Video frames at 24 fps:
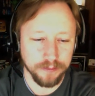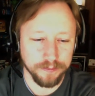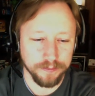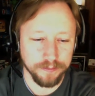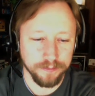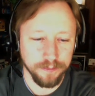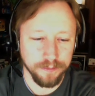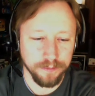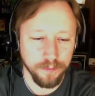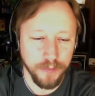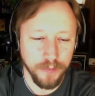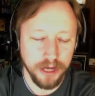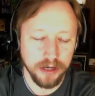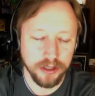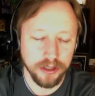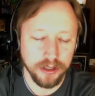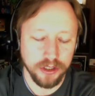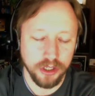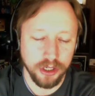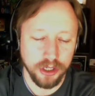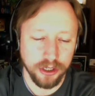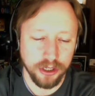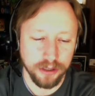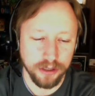
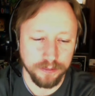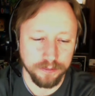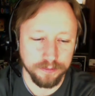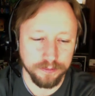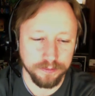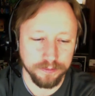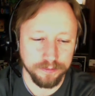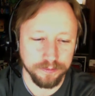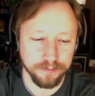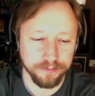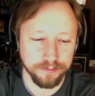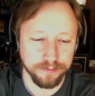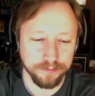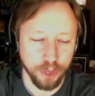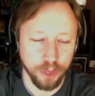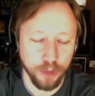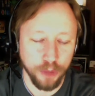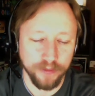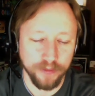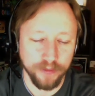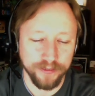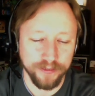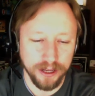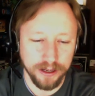miniature
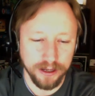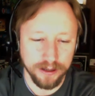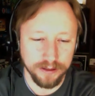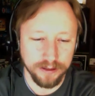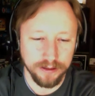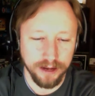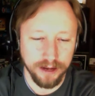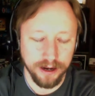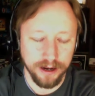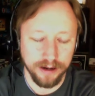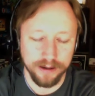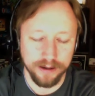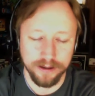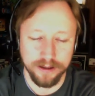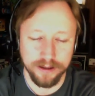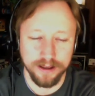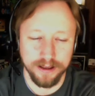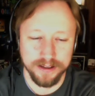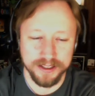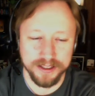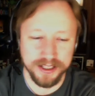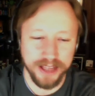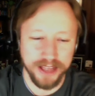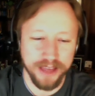Boba Fett
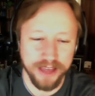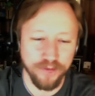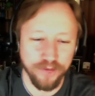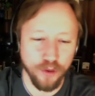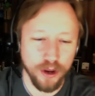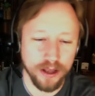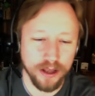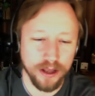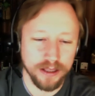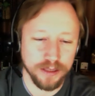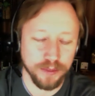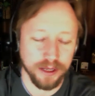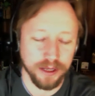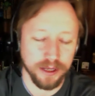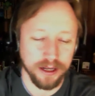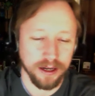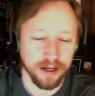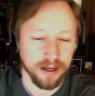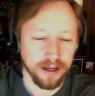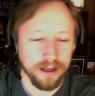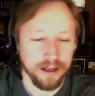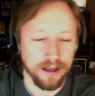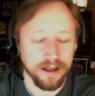slave ones, but